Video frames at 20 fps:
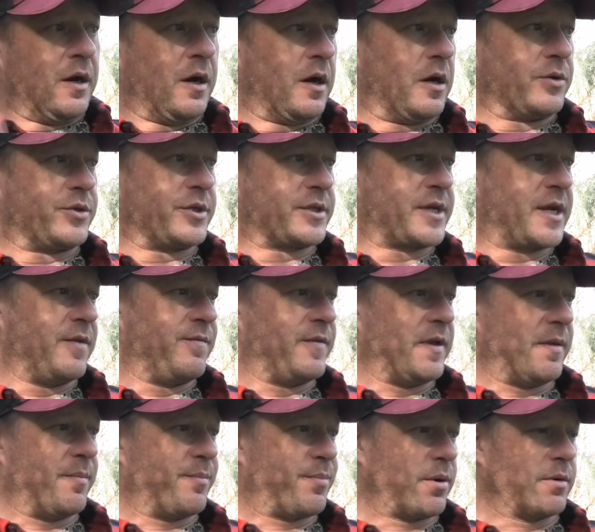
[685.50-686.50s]
I'll just give
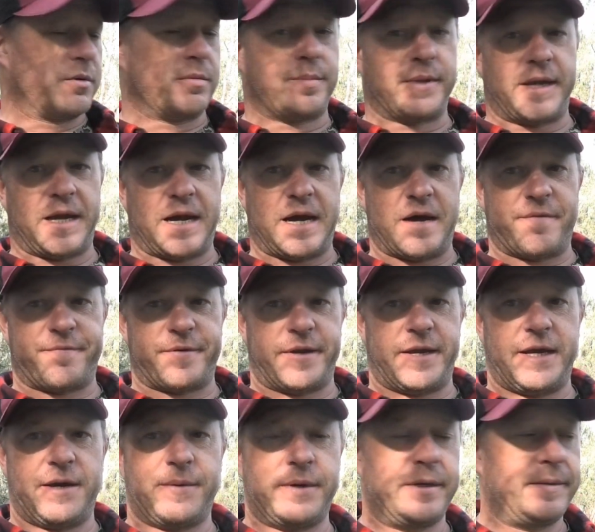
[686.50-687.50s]
them probably half an
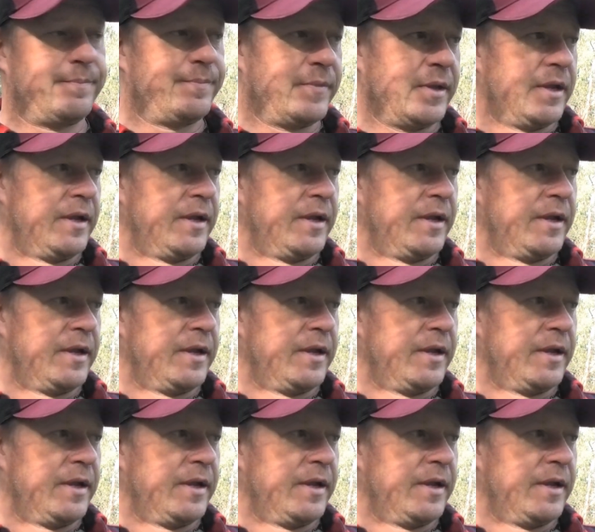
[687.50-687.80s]
hour.